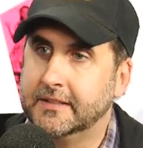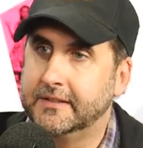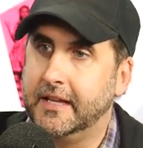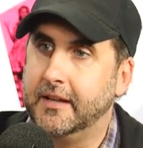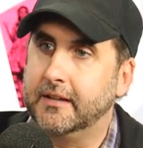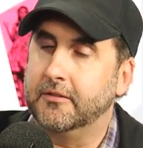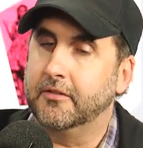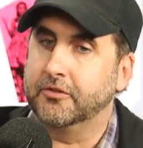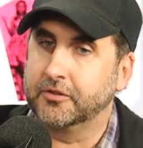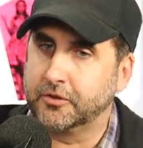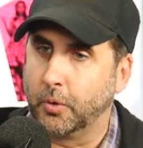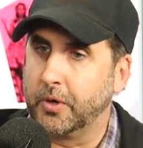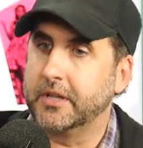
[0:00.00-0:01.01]
a
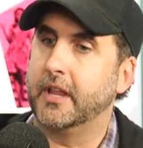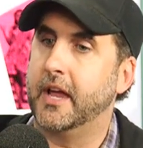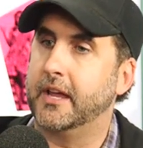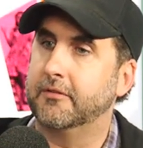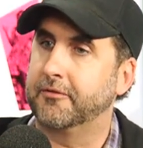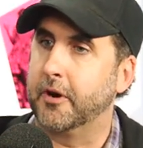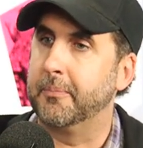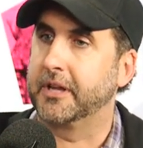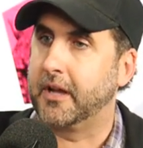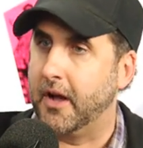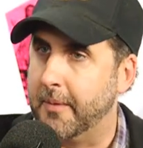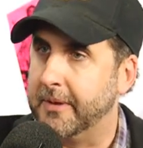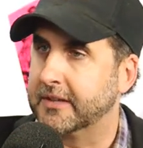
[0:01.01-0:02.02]
storyline from the
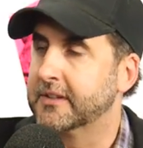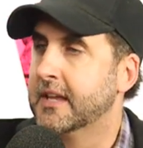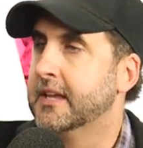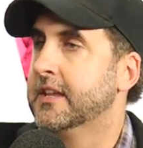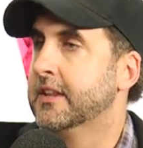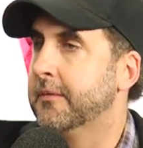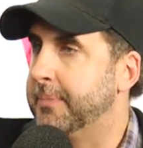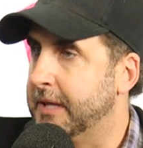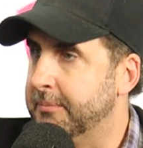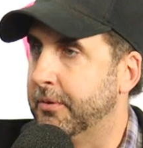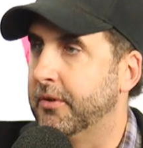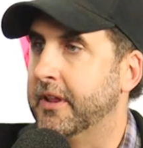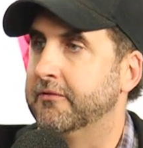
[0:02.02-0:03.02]
comics that
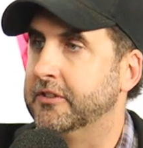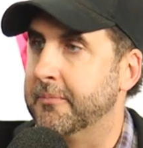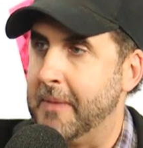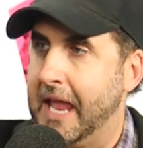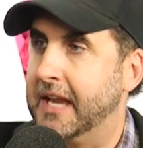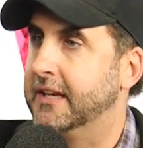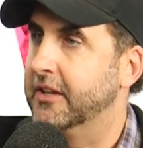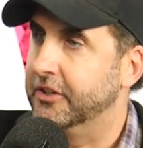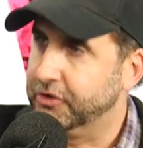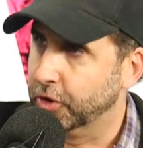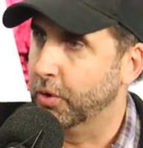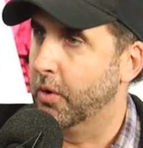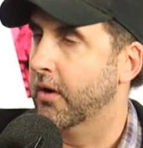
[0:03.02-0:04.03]
people have demanding a
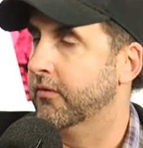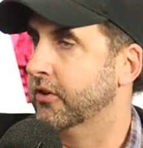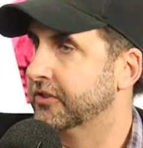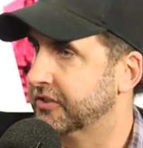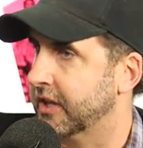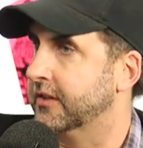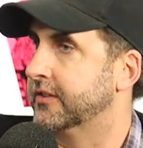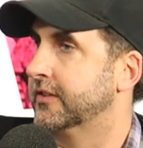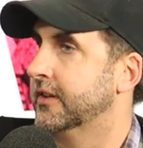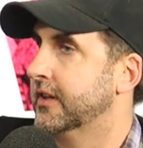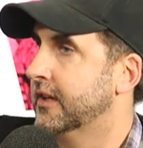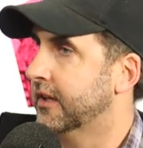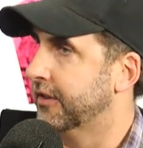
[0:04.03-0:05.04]
do-over since
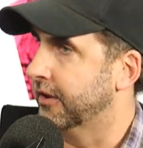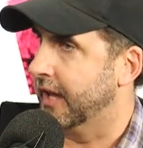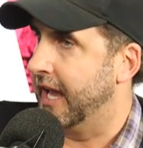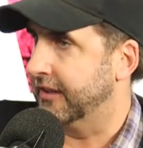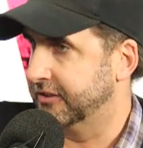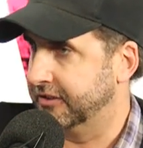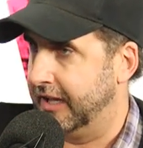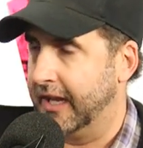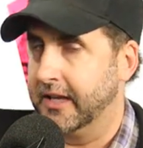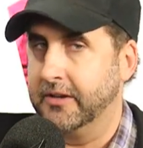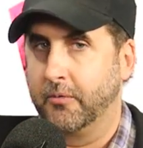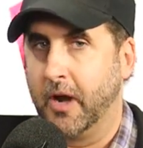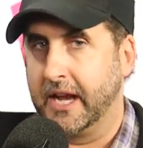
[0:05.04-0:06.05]
The Last
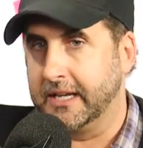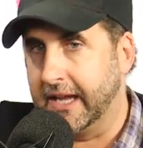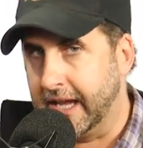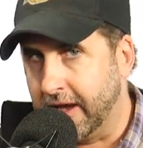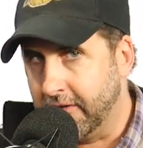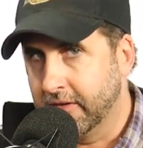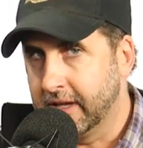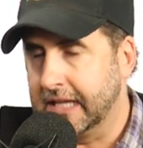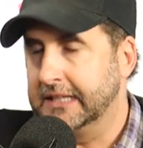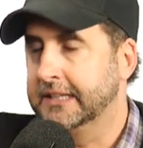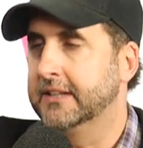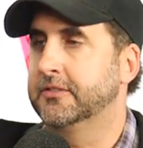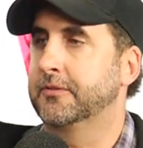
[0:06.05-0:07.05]
Stand. And right now, at
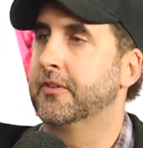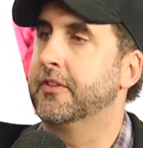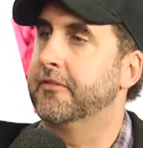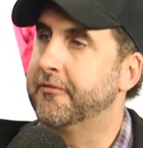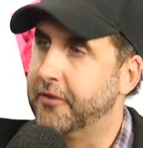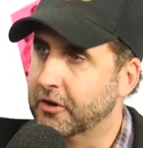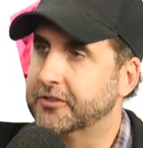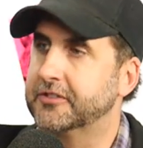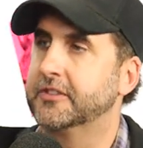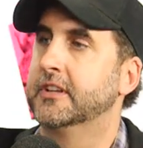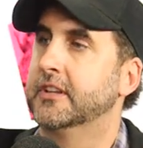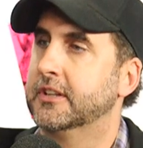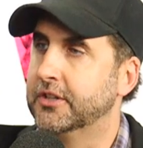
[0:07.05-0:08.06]
least for the
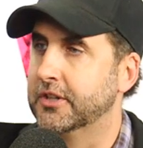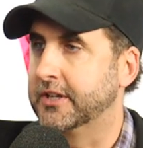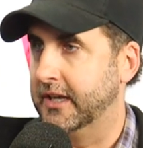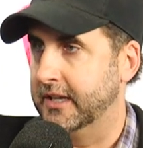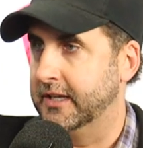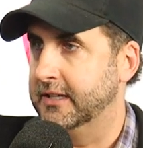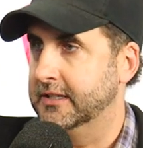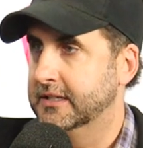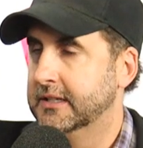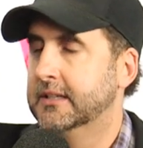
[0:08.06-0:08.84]
first look at it,